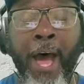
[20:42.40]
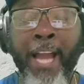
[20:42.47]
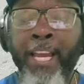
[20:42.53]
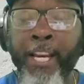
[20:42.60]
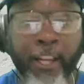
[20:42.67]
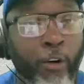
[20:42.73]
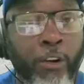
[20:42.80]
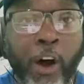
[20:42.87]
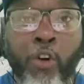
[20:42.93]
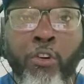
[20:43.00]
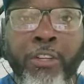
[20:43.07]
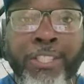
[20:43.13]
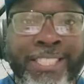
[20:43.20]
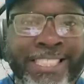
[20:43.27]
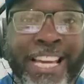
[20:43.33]
I can no
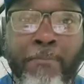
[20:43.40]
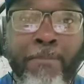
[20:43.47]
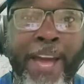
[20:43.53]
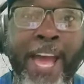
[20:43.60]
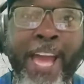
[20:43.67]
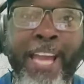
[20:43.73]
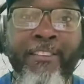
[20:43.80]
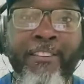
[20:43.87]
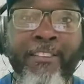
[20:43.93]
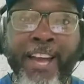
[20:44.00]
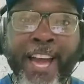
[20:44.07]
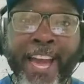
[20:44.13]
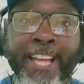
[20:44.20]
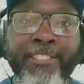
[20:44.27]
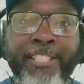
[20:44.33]
longer sit back
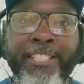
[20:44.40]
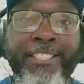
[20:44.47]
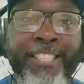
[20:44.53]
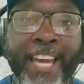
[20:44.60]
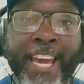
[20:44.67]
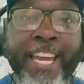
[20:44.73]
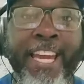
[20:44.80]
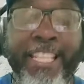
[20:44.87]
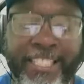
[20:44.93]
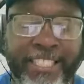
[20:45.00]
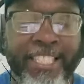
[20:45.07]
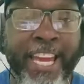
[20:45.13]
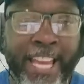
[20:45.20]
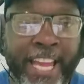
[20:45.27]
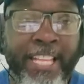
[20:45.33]
and just say
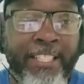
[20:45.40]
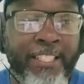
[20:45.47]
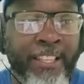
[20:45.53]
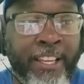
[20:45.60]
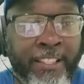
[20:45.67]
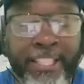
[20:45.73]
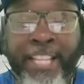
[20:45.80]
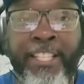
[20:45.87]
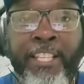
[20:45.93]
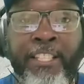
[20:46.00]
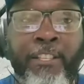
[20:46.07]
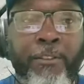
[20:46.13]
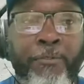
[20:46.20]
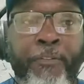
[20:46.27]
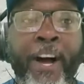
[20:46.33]
that
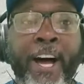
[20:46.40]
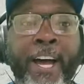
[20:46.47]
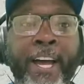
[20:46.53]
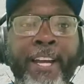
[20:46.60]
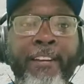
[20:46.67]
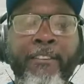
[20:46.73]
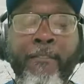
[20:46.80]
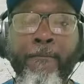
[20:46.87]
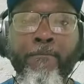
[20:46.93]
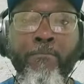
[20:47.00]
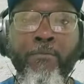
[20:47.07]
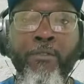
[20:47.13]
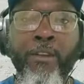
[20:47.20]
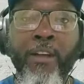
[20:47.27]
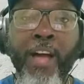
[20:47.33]
this is fine.
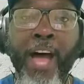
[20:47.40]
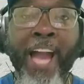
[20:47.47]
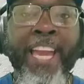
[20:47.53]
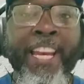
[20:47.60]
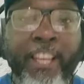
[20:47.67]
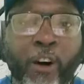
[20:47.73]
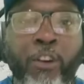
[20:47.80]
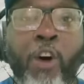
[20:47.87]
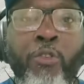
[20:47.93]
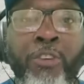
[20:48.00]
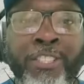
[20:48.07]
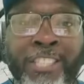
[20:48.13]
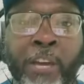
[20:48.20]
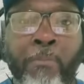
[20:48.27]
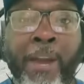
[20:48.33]
I can no
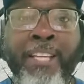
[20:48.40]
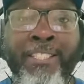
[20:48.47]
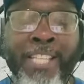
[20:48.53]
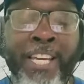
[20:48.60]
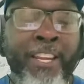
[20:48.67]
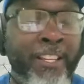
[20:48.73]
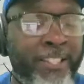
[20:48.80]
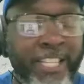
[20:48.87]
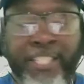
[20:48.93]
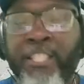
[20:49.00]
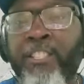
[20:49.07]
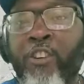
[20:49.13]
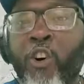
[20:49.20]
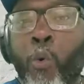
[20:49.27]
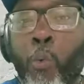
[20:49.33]
longer sit back and say that this
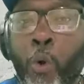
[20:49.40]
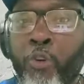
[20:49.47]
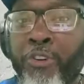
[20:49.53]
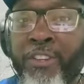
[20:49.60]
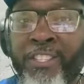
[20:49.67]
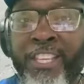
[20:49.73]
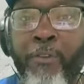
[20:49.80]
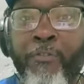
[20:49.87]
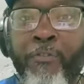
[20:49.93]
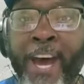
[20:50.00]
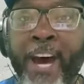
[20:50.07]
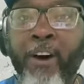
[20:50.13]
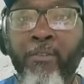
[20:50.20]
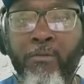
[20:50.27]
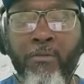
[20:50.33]
is going to work itself
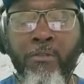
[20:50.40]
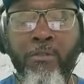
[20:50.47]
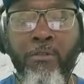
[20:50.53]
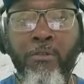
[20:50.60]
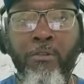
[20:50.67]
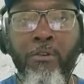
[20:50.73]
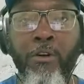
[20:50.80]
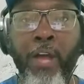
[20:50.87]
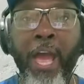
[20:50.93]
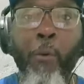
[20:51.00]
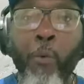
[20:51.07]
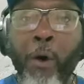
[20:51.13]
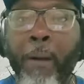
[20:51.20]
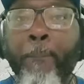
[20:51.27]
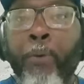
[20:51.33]
out.
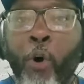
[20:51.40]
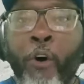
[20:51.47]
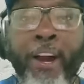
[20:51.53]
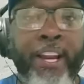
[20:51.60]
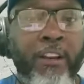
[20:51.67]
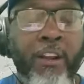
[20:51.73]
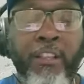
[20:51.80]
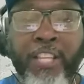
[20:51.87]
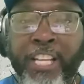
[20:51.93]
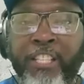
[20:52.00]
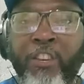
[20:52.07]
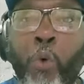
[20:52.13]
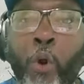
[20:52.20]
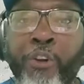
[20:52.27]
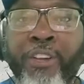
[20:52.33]
At what point does
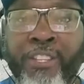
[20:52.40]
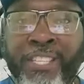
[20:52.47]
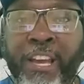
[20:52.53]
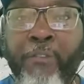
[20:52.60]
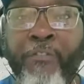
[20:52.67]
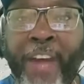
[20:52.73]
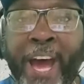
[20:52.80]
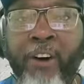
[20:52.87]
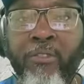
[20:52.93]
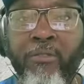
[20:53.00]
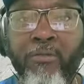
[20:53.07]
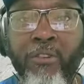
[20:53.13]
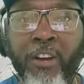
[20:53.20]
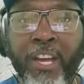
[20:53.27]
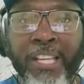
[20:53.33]
it work itself out?
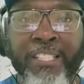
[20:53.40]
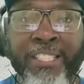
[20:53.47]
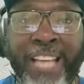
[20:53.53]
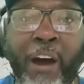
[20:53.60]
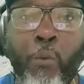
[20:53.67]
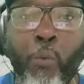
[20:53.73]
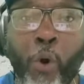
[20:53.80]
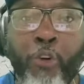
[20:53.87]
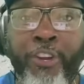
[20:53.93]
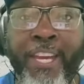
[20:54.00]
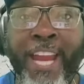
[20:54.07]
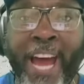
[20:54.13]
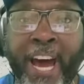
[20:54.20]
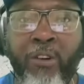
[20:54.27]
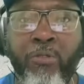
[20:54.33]
It's not
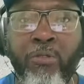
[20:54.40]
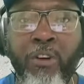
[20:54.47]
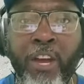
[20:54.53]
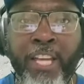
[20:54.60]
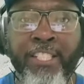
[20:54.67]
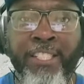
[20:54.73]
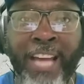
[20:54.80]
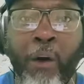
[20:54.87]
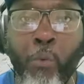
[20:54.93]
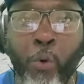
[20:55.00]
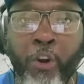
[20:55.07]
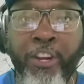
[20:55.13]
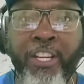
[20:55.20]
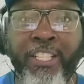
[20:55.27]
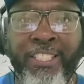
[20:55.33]
working out. It's not
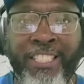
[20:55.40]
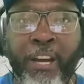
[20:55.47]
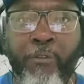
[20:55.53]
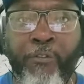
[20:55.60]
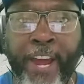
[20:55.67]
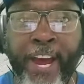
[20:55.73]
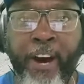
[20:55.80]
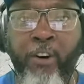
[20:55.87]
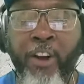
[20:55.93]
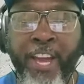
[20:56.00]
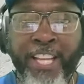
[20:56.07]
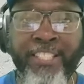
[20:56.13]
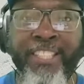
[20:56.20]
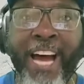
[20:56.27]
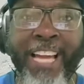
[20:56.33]
working itself out.
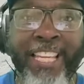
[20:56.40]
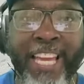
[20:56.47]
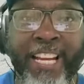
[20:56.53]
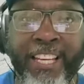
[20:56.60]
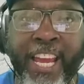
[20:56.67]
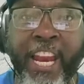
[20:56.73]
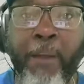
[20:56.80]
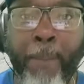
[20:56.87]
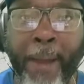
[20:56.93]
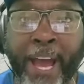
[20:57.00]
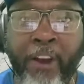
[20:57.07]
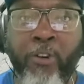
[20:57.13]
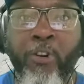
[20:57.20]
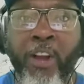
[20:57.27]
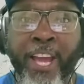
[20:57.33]
It's not getting any
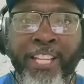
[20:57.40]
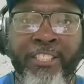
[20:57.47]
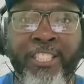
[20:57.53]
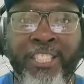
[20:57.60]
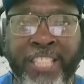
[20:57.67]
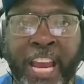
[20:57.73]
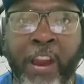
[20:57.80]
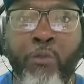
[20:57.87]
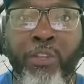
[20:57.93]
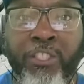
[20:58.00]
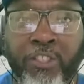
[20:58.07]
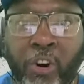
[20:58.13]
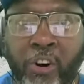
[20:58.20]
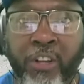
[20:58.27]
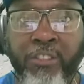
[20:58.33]
better. It's the same
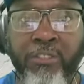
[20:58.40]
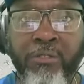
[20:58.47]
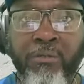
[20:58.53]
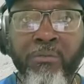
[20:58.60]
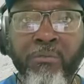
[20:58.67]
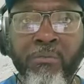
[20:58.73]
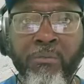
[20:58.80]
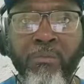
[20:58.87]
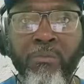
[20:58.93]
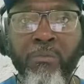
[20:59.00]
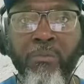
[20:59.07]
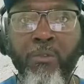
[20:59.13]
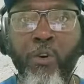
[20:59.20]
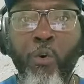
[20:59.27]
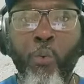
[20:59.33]
results.
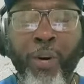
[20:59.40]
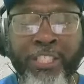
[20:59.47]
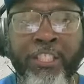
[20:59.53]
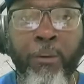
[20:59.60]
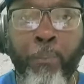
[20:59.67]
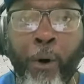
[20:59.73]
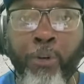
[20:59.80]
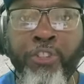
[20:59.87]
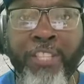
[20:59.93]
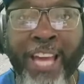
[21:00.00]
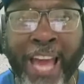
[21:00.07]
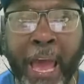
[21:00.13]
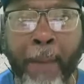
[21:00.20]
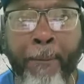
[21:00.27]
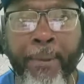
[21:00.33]
What's supposed to
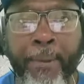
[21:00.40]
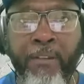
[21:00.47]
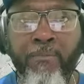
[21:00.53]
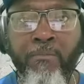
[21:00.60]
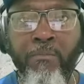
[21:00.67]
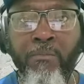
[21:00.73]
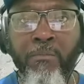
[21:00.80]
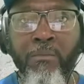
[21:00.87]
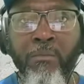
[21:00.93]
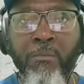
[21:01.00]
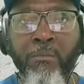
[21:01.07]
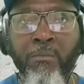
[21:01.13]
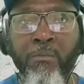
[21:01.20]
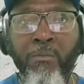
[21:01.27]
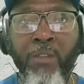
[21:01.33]
happen?
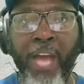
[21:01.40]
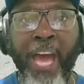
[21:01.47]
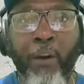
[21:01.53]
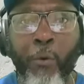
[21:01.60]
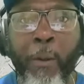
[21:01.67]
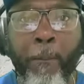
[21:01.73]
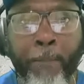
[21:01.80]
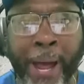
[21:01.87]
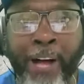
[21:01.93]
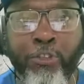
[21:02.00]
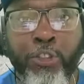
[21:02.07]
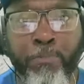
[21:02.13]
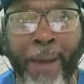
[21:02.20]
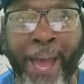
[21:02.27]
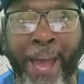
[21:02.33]
How do we
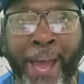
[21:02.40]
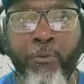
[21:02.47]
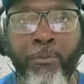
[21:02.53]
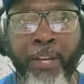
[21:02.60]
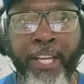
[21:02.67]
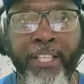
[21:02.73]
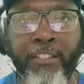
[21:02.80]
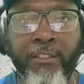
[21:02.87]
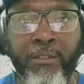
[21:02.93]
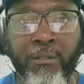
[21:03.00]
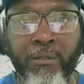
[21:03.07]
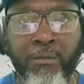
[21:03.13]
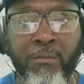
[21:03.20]
bounce back from this?